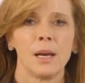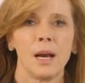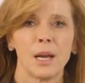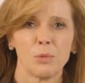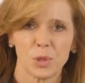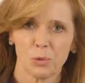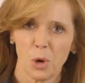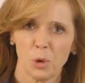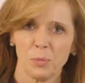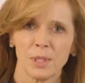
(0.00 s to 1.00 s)
I was
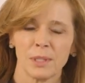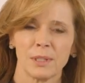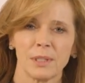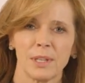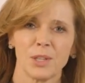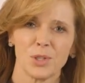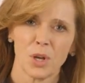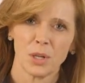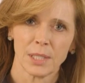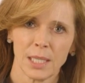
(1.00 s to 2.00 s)
groped and
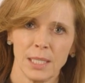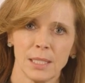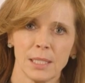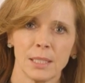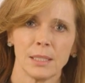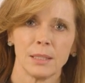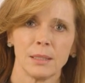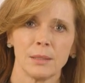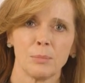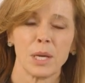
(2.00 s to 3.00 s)
assaulted
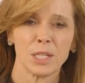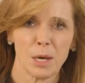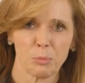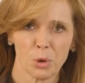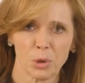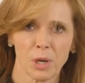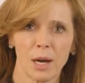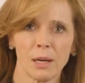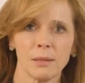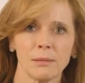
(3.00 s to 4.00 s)
by Tom Brokaw,